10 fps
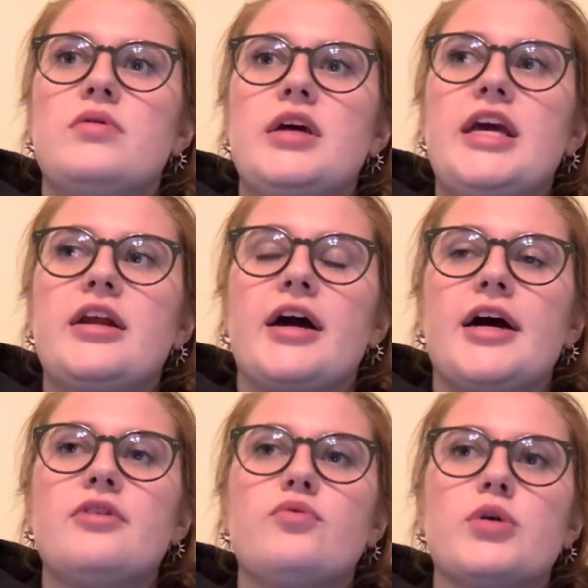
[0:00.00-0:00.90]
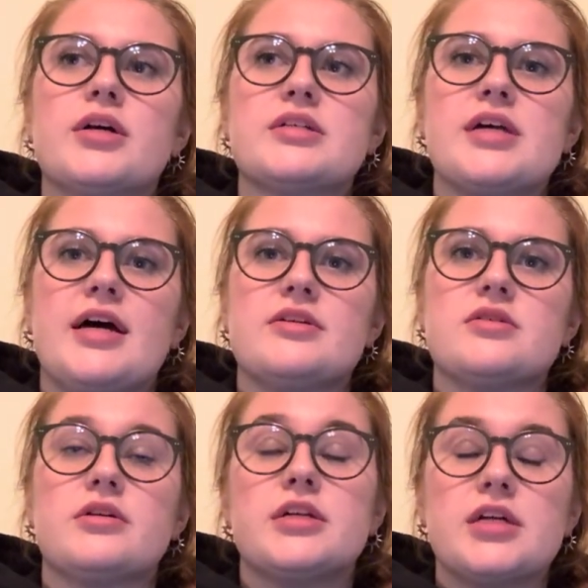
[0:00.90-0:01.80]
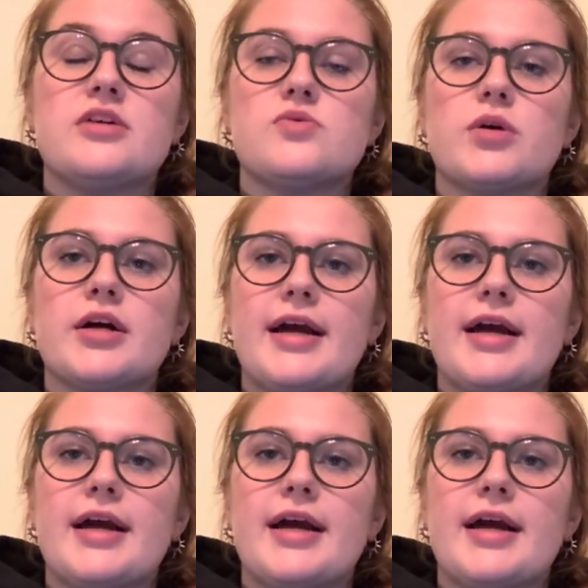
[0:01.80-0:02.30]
it kind of works as, or it does work